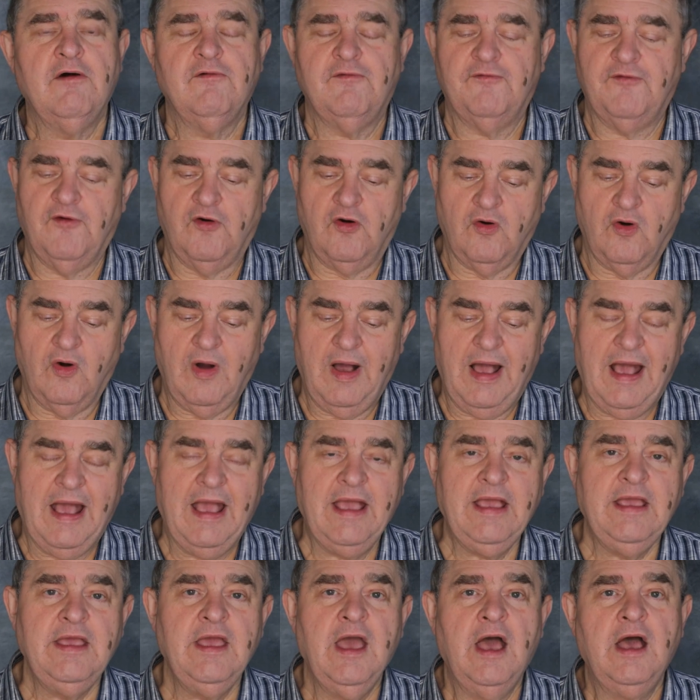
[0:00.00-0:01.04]
for
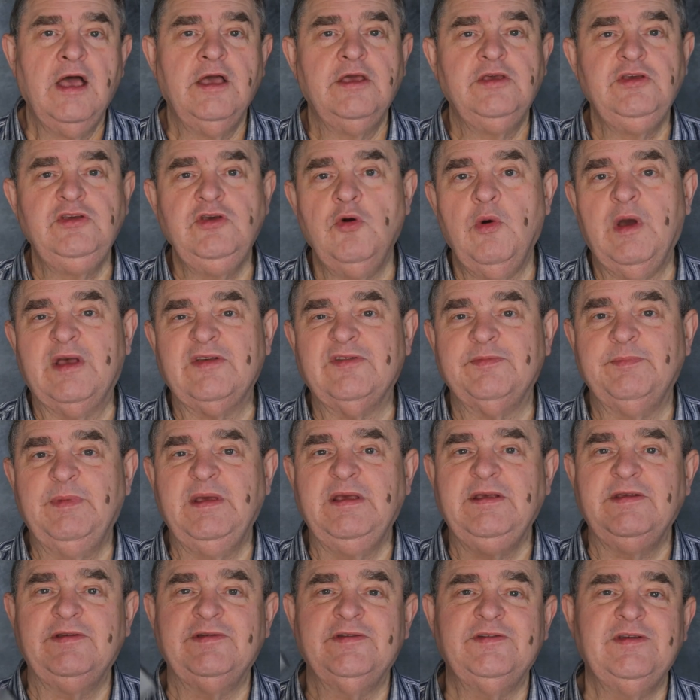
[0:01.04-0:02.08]
a
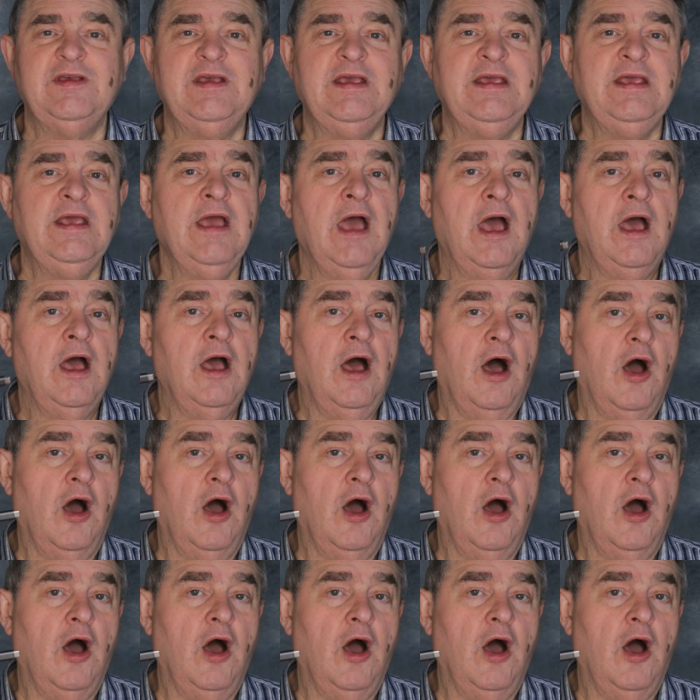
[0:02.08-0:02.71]
USB-C